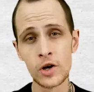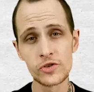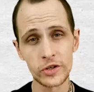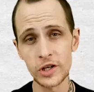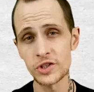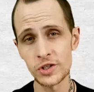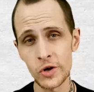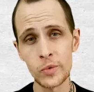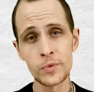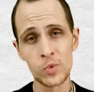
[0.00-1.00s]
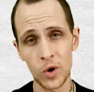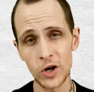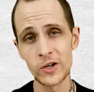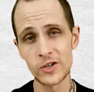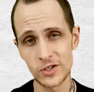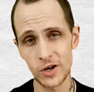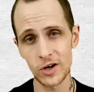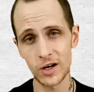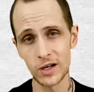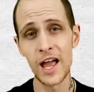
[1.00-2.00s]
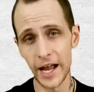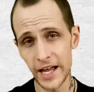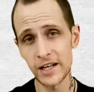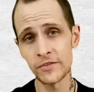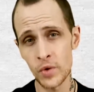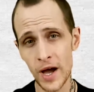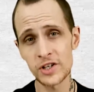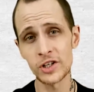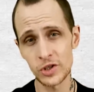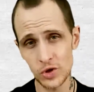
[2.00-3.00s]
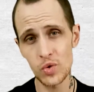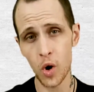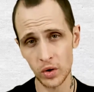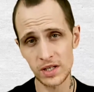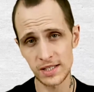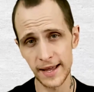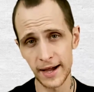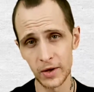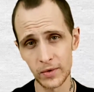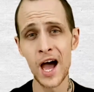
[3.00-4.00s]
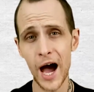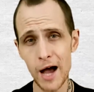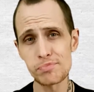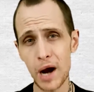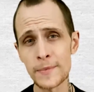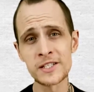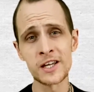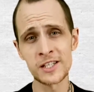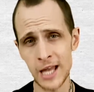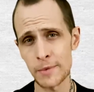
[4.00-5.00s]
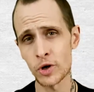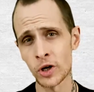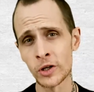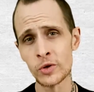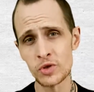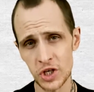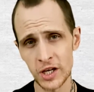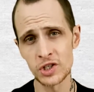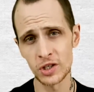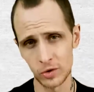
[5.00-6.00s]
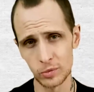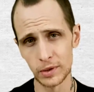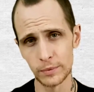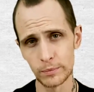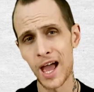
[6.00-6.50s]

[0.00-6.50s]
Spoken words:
So let's just hope you walk your talk. And if you actually do hold us down, I promise I'll stop calling you Chicken Chalupa.